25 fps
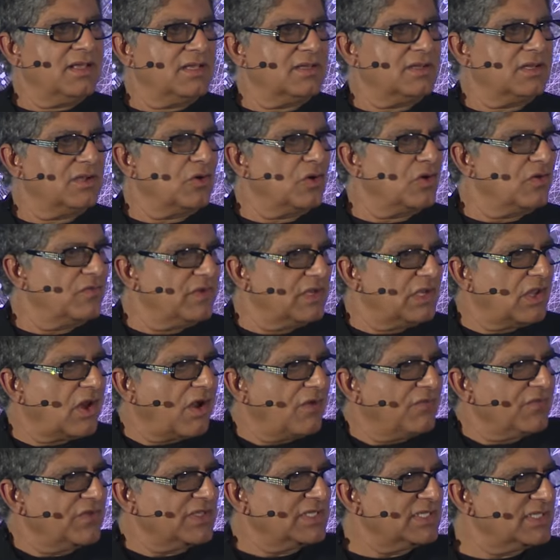Oval
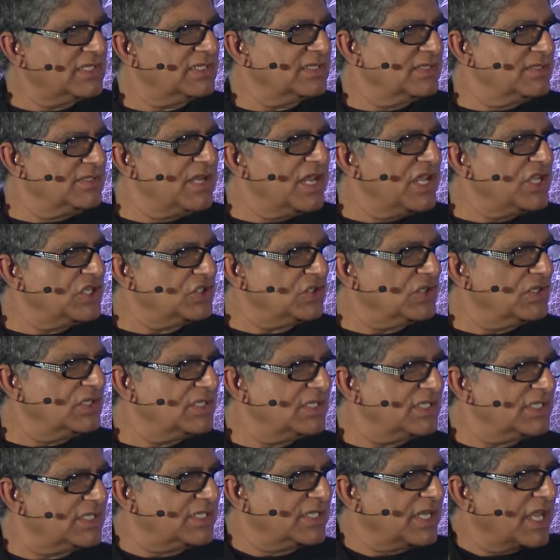Office,
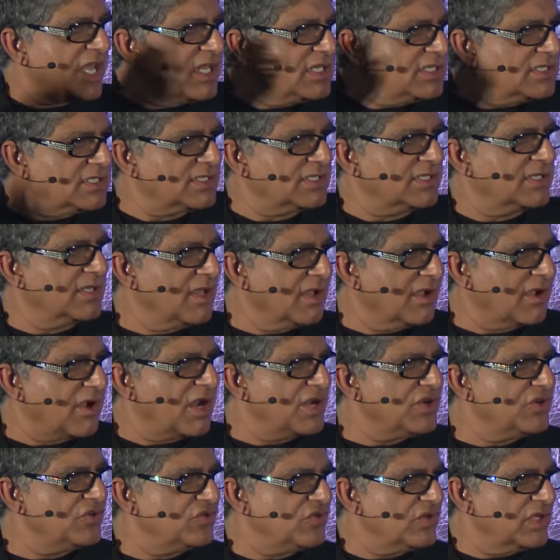nations, states,
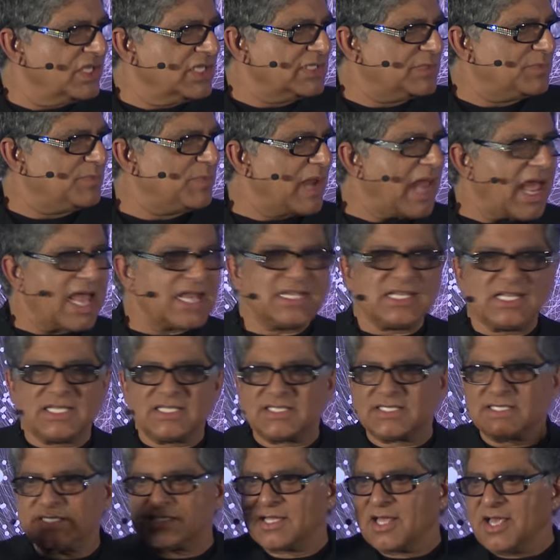countries,
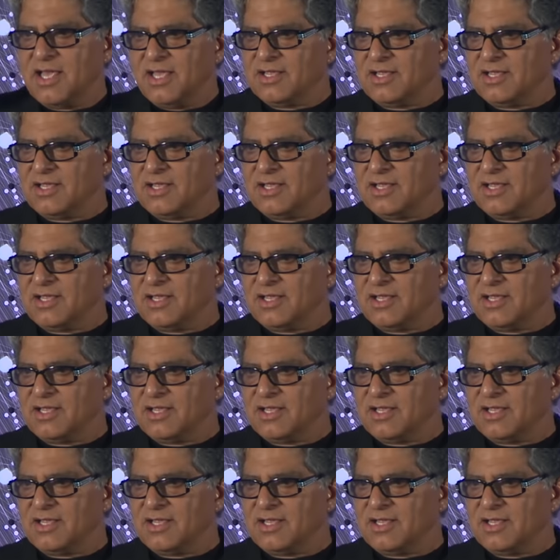planets,